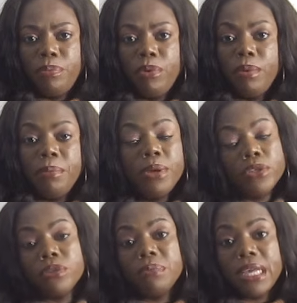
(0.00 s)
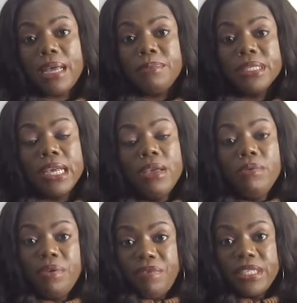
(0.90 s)
problem, because sometimes
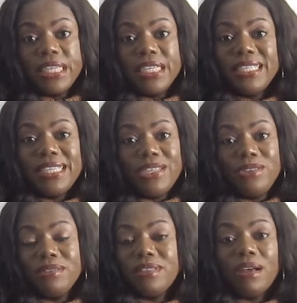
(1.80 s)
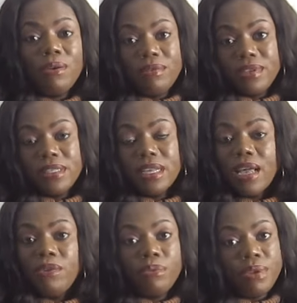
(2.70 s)
we're investigating issues that others
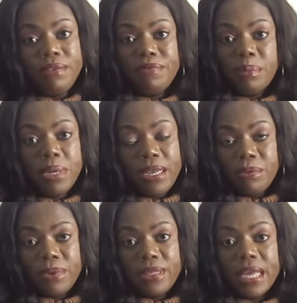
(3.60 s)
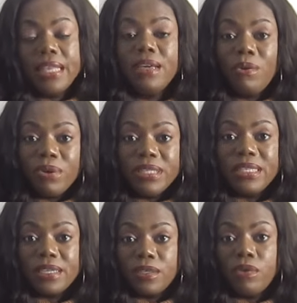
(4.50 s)
are not really familiar with. And in the
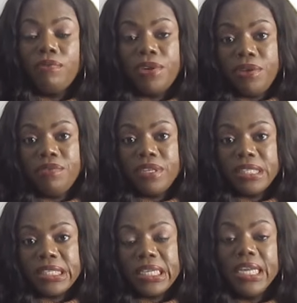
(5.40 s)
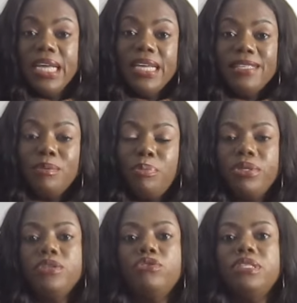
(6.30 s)
context of a university, it's
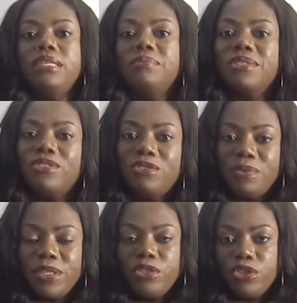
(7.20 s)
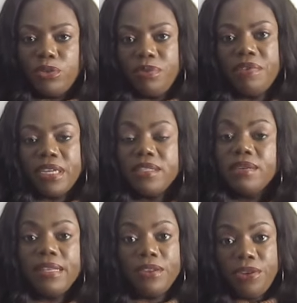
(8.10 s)
important to demonstrate to your supervisor
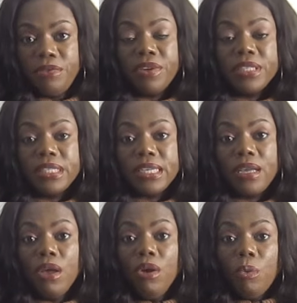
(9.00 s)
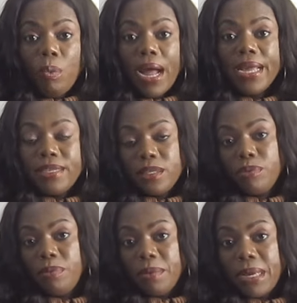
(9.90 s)
and the university why this
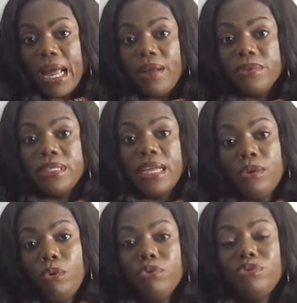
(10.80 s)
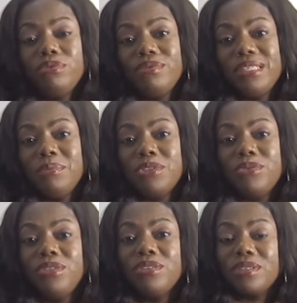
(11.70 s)
problem counts, and also to
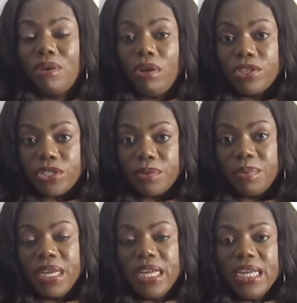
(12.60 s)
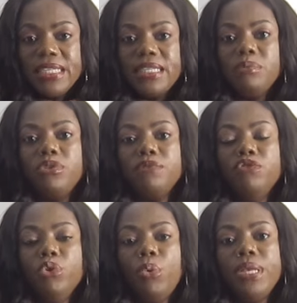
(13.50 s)
demonstrate your scholarship in terms of
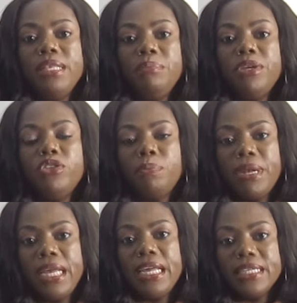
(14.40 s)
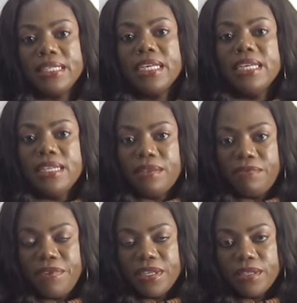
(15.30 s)
knowing the major players in the
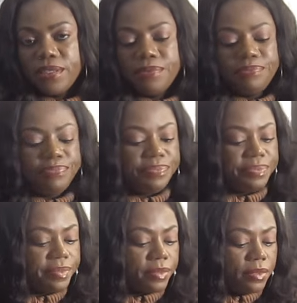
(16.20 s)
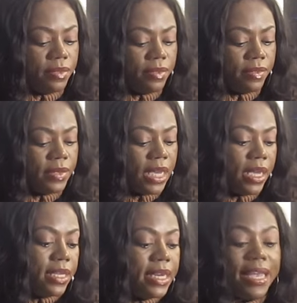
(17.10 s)
field.
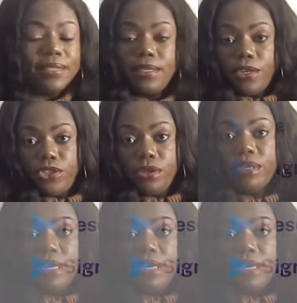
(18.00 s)
The next section